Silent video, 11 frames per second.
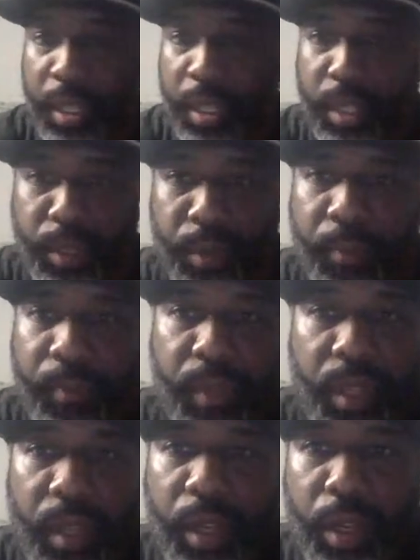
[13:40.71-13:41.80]
So
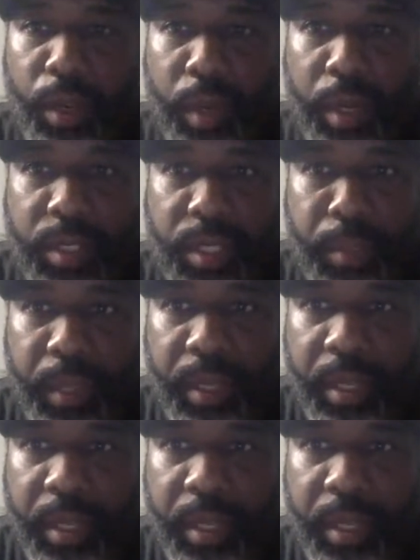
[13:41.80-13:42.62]
who else is up in here?